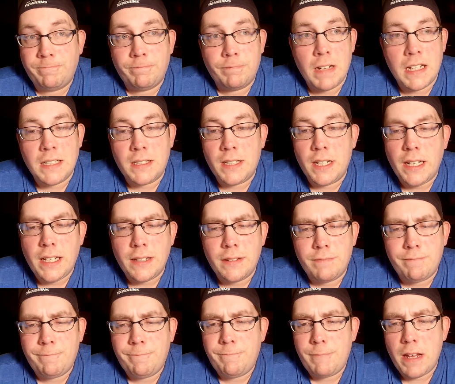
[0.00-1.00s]
I'd say
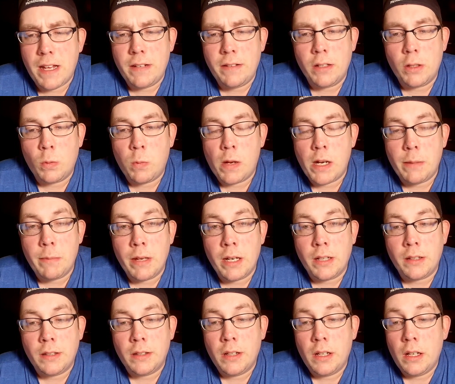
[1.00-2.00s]
10 to 20
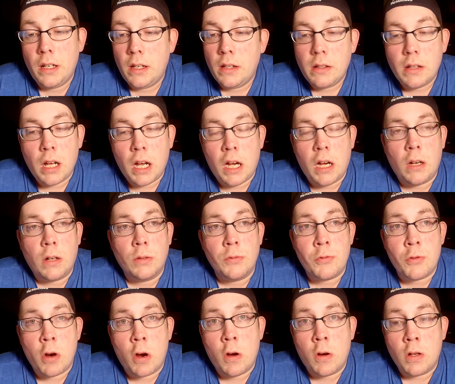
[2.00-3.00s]
minutes, I'll
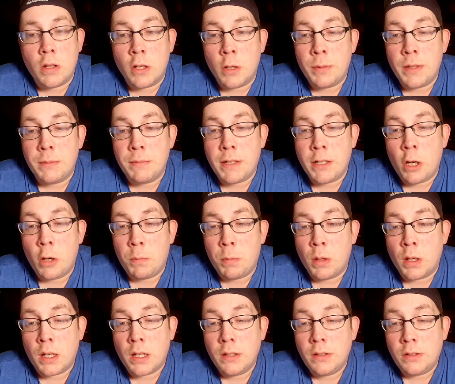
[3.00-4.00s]
draw a little bit in my notebook.